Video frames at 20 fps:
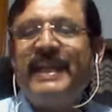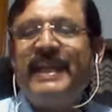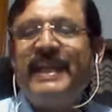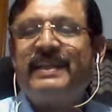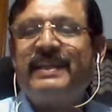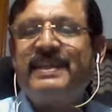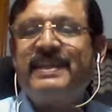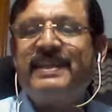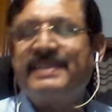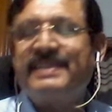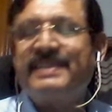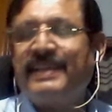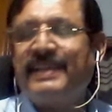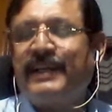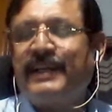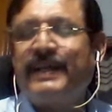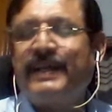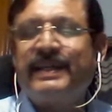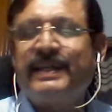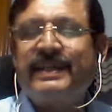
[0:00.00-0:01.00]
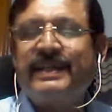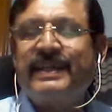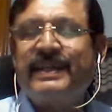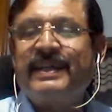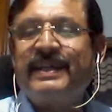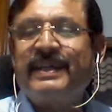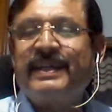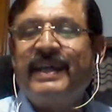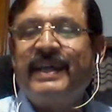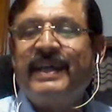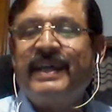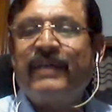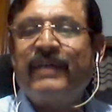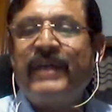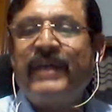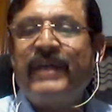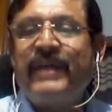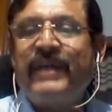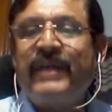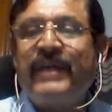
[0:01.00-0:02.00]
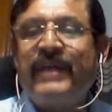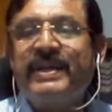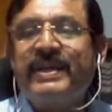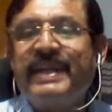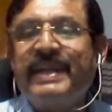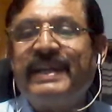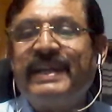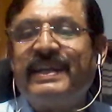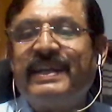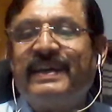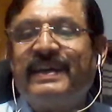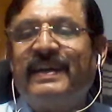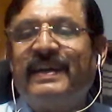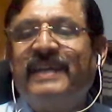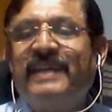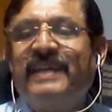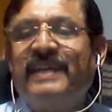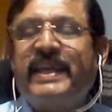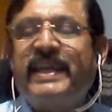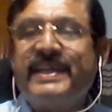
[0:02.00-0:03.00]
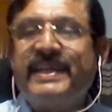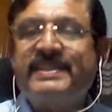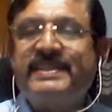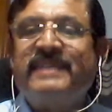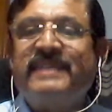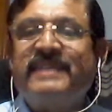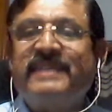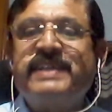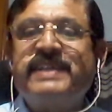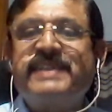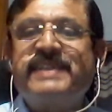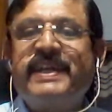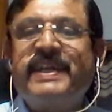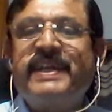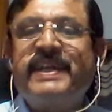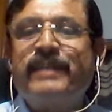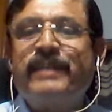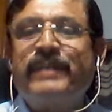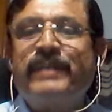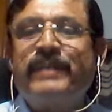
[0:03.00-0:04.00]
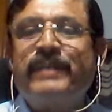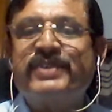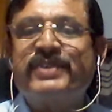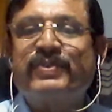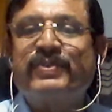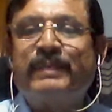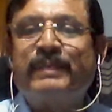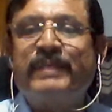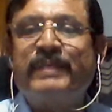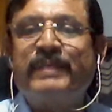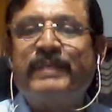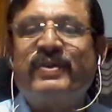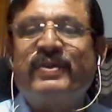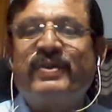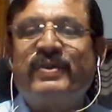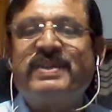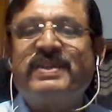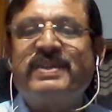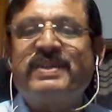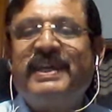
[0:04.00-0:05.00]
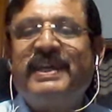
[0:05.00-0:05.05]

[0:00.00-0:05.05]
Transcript: That is a very important case decided by the Supreme Court.